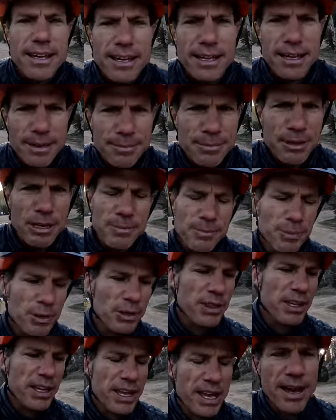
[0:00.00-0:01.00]
and I'm gonna
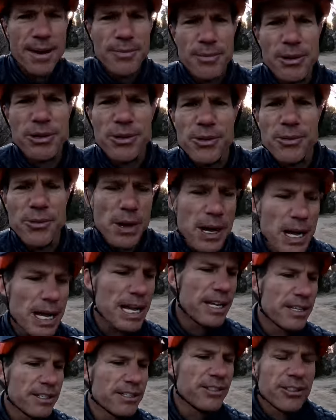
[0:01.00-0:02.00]
put the cameras
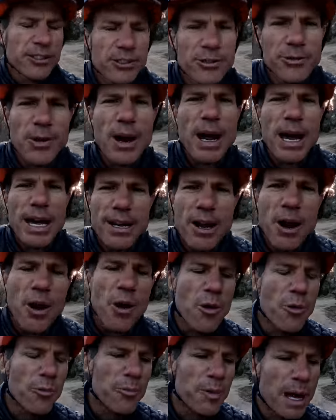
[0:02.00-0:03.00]
away and just ride
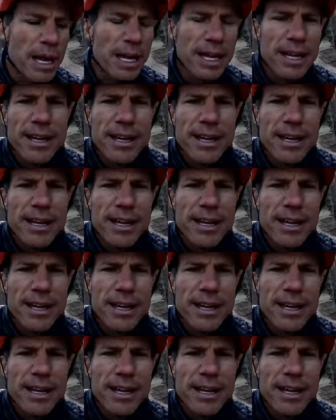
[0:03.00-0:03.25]
home.